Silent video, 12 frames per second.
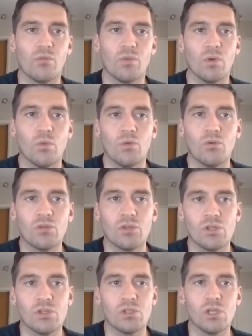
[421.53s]

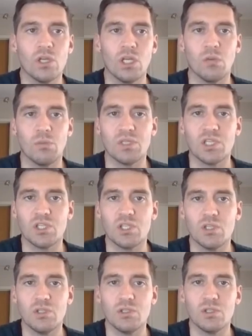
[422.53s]
orders, your
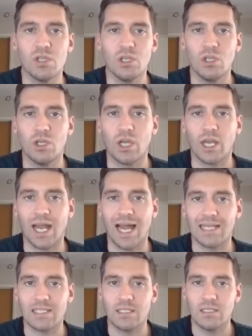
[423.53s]
positions. You can
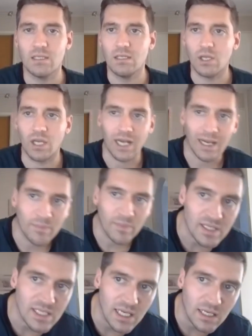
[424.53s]
add
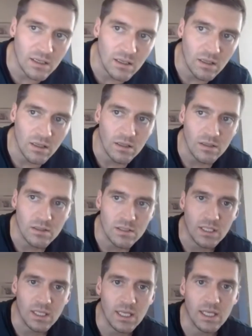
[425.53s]
bits in
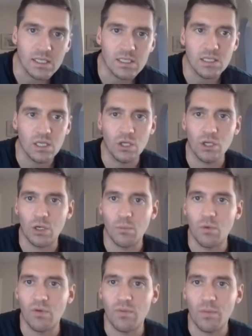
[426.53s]
to this. You can
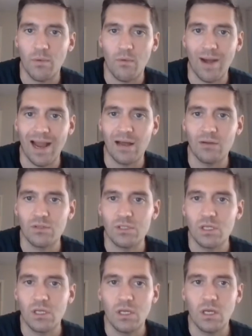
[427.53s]
move them around.
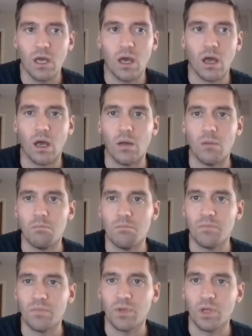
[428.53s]

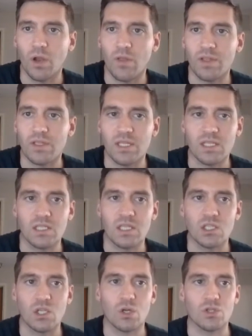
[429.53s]
You know,
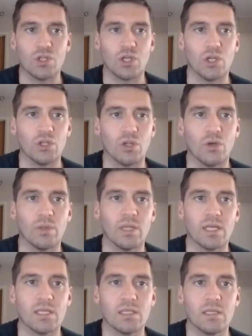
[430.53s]
there's lots you can do with
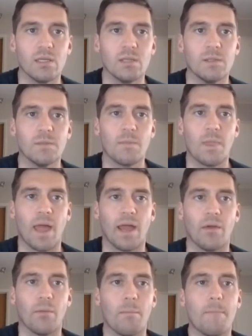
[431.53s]
this, and I
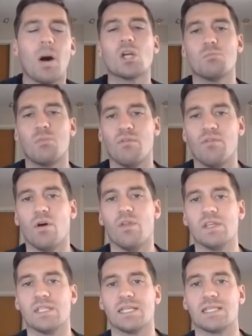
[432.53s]
much prefer
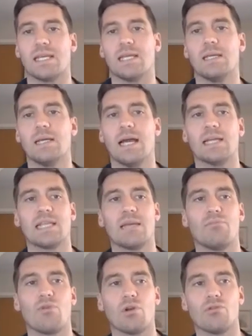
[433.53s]
this as a
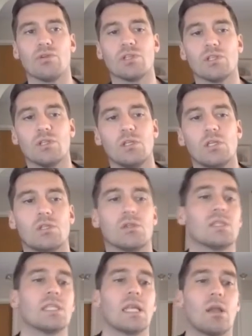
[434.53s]
brokerage. So as I
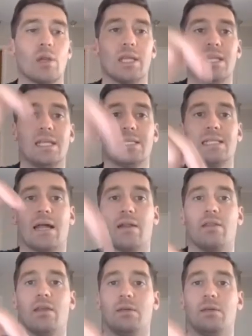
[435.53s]
said, I'll link these down in the